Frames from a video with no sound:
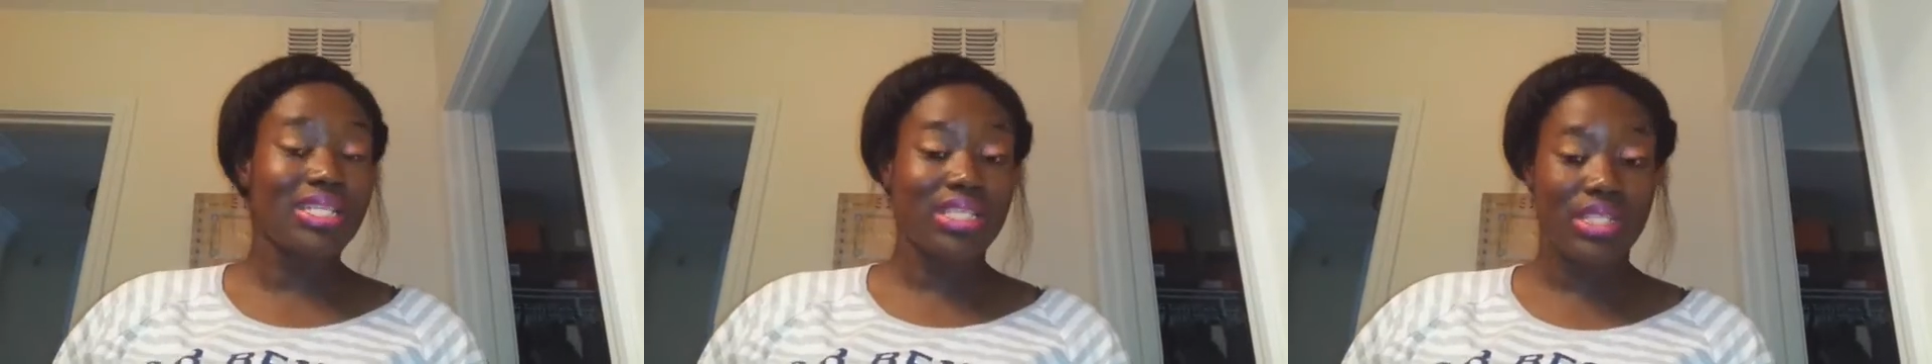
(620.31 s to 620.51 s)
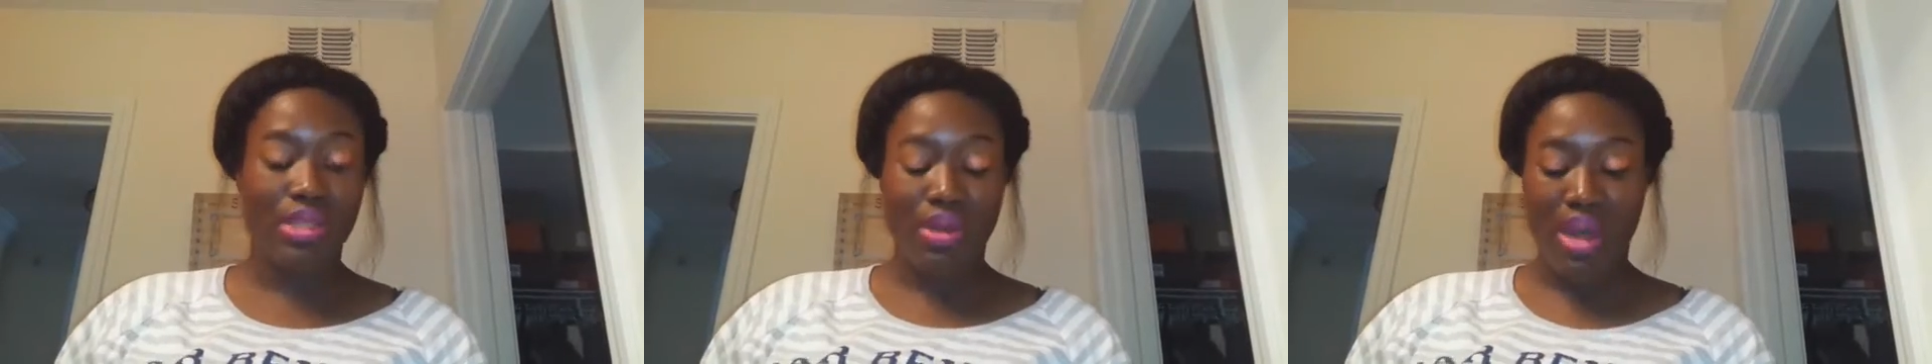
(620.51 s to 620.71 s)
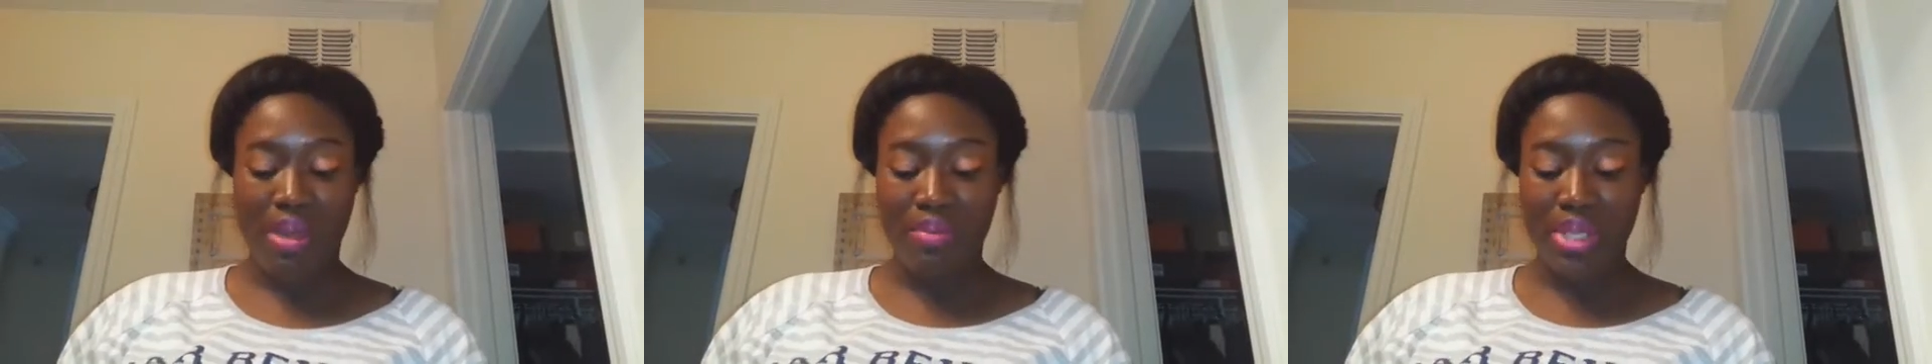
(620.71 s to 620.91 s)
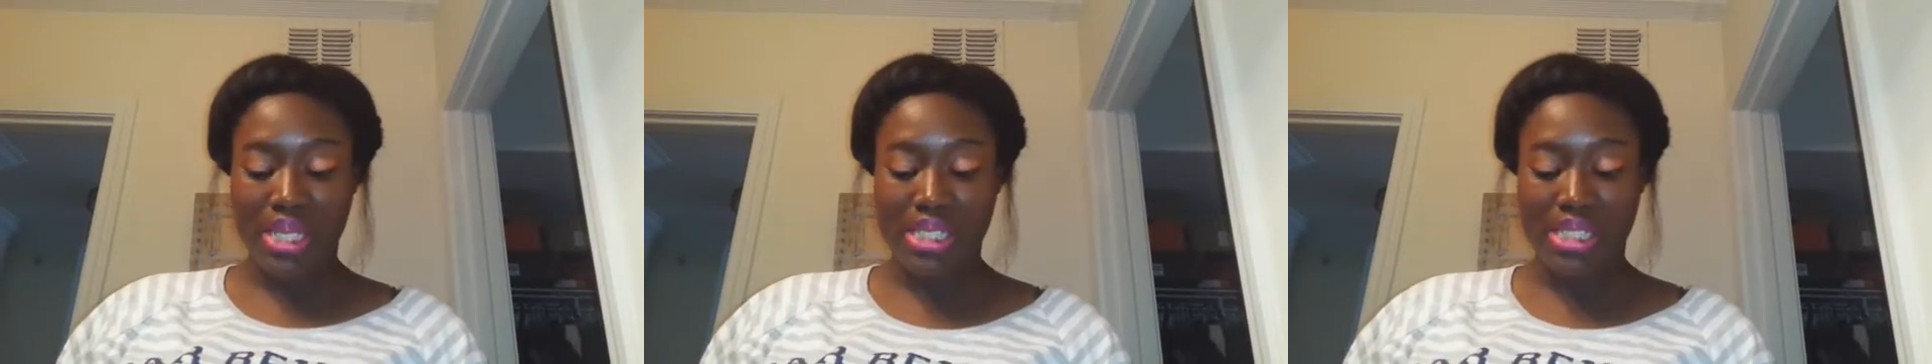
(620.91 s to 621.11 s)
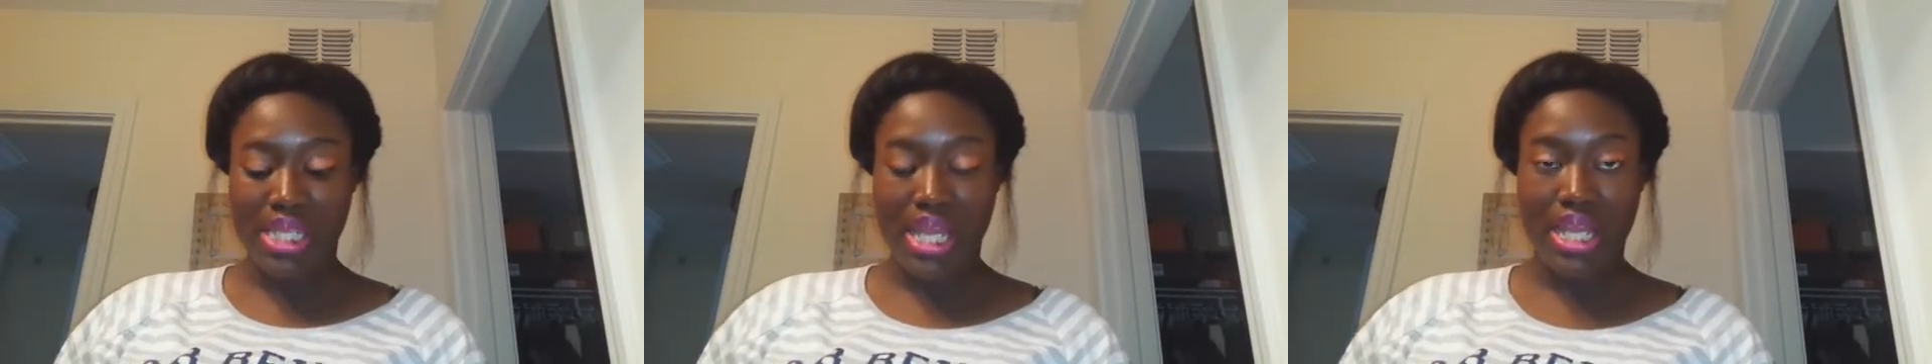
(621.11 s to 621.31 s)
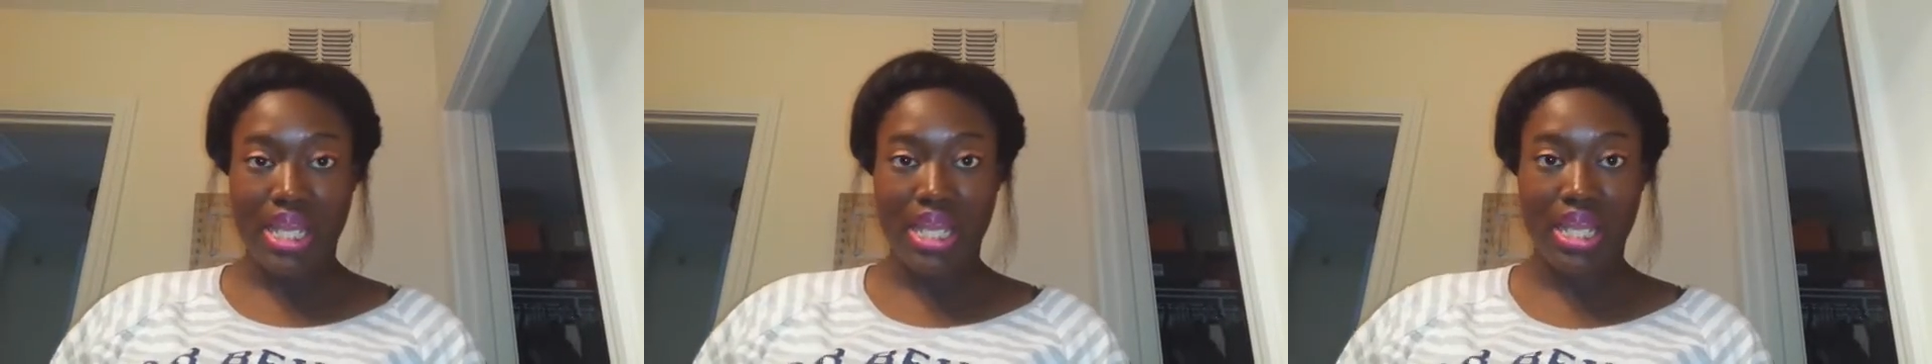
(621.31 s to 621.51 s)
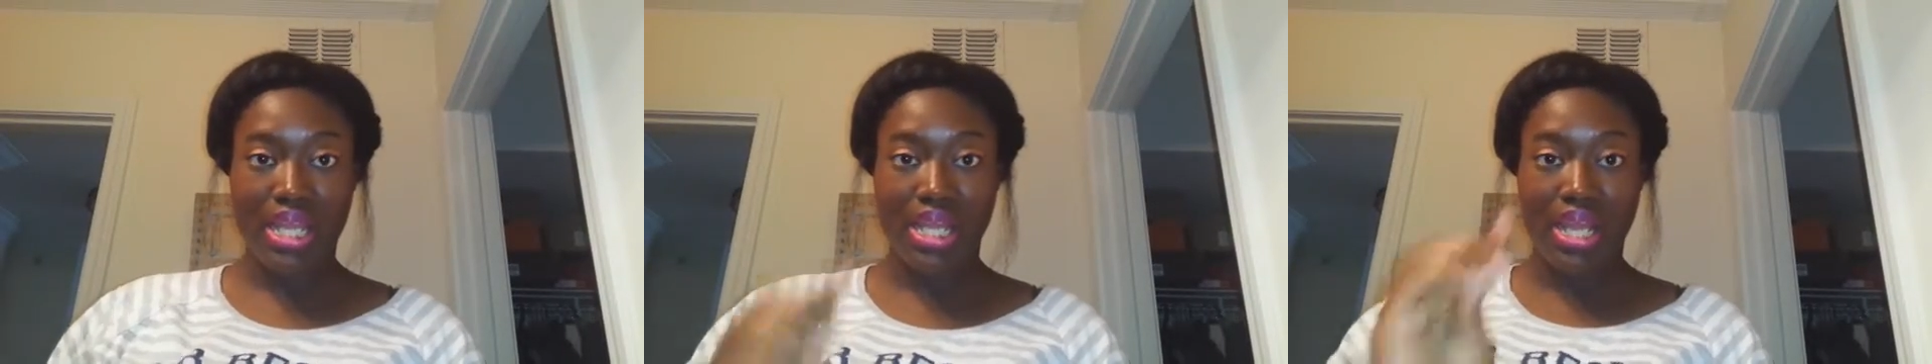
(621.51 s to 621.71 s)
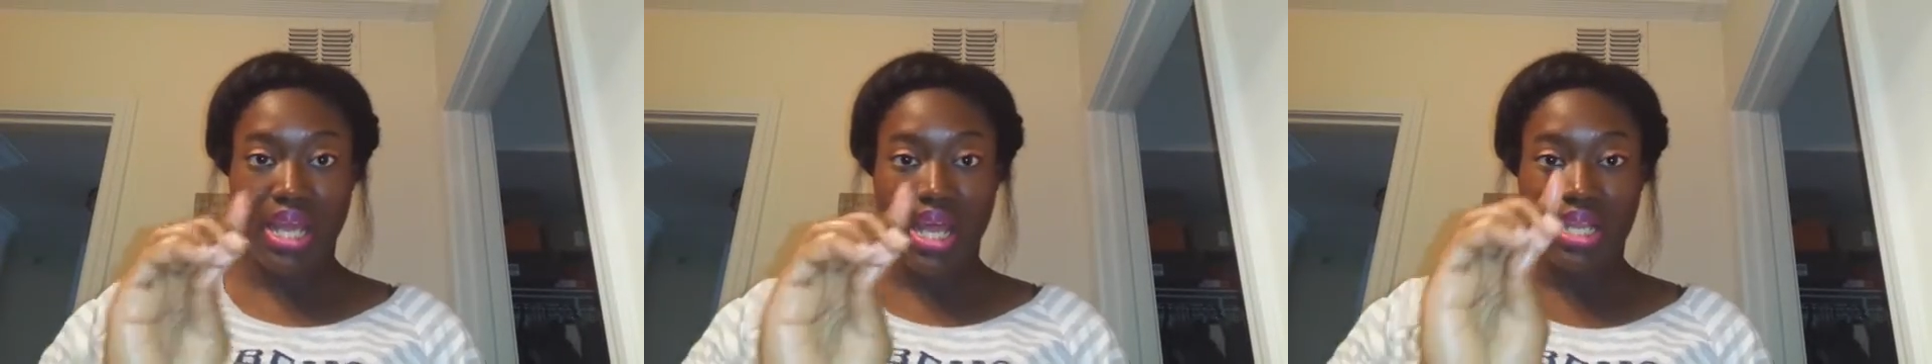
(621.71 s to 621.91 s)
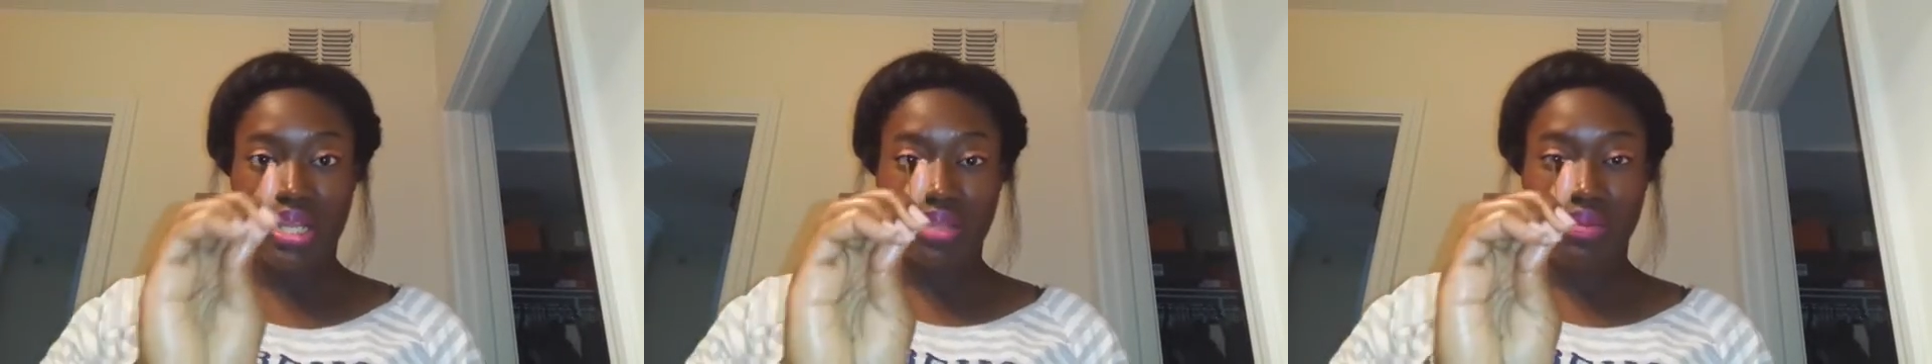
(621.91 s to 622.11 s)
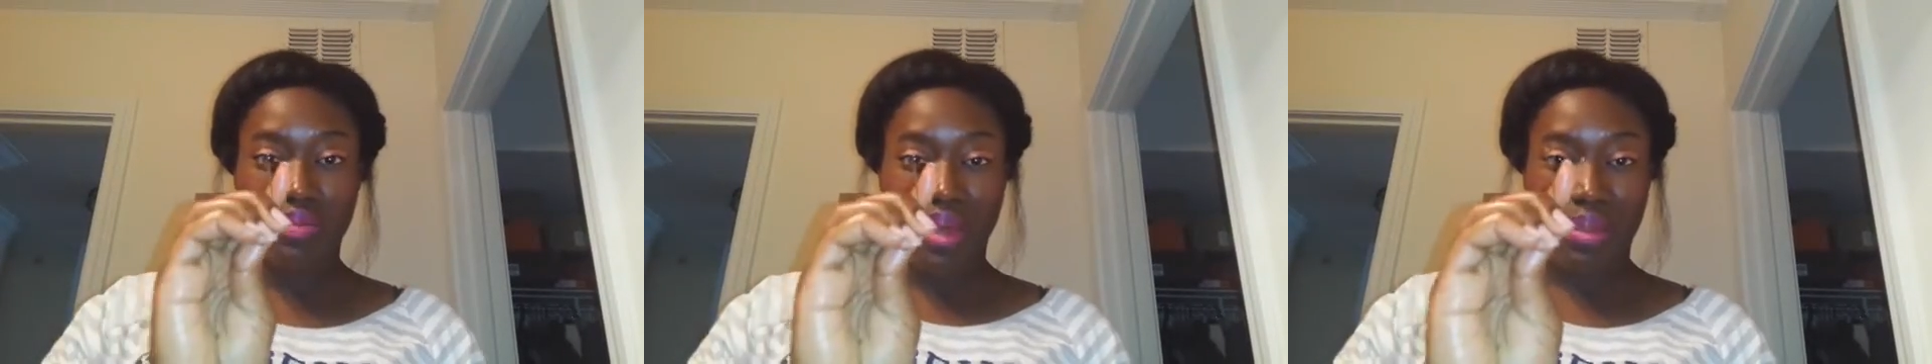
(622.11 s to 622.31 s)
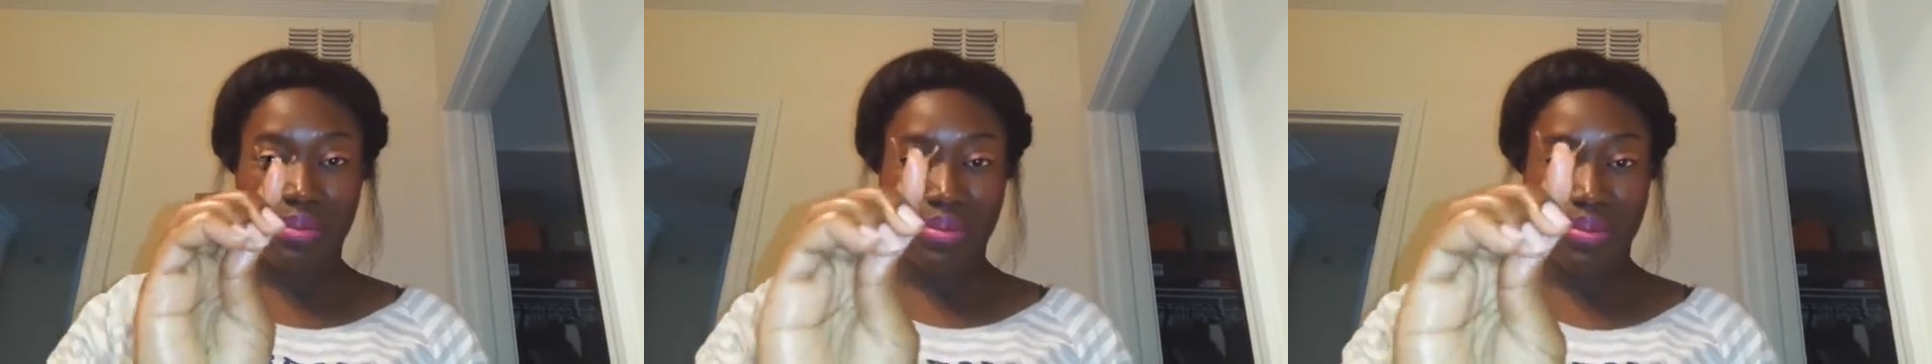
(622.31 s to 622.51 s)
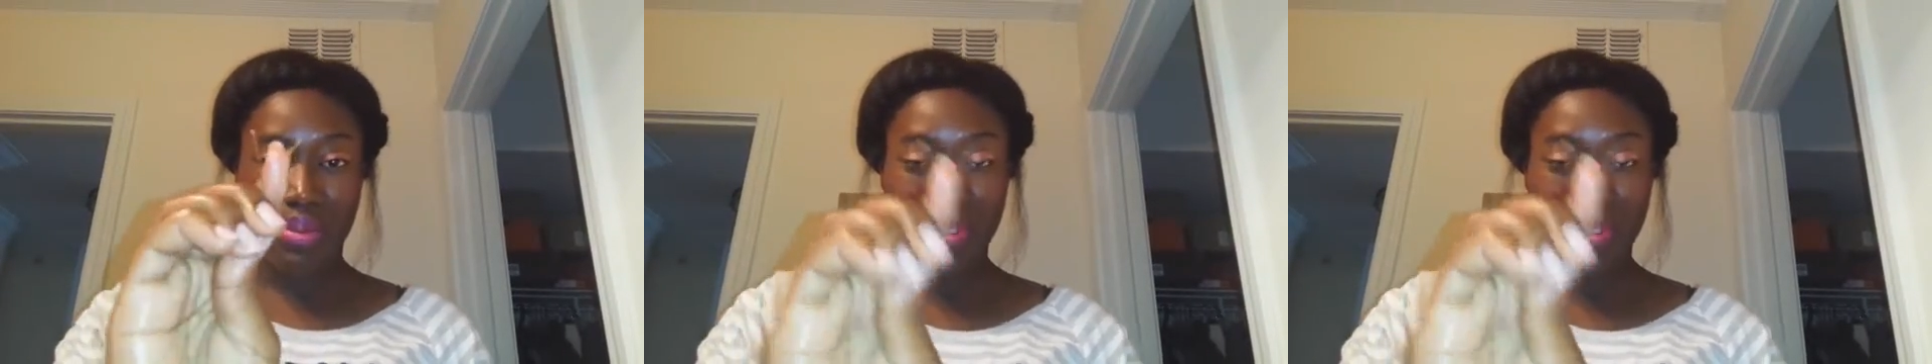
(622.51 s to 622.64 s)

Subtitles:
So I'm going to take another bobby